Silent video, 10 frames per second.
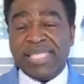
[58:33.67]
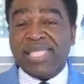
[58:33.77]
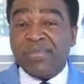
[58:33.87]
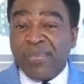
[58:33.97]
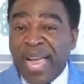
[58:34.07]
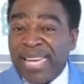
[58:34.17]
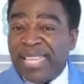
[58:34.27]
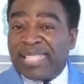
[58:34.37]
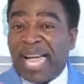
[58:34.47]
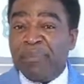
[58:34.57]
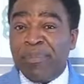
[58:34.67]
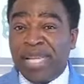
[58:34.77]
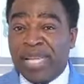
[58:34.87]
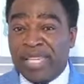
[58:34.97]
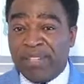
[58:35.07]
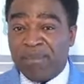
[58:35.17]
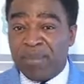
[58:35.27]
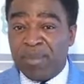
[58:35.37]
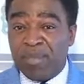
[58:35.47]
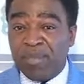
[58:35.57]
divine intermingling.
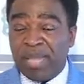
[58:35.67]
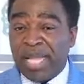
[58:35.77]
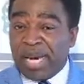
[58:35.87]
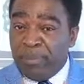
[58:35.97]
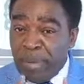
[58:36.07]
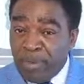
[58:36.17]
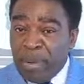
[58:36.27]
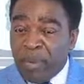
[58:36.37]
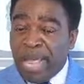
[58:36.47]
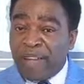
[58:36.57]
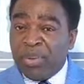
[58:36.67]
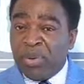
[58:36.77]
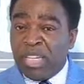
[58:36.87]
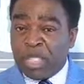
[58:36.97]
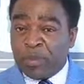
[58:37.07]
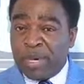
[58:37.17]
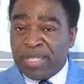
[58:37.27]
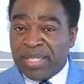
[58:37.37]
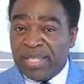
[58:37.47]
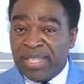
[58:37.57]
Remember, we have the Holy
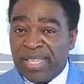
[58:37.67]
Spirit,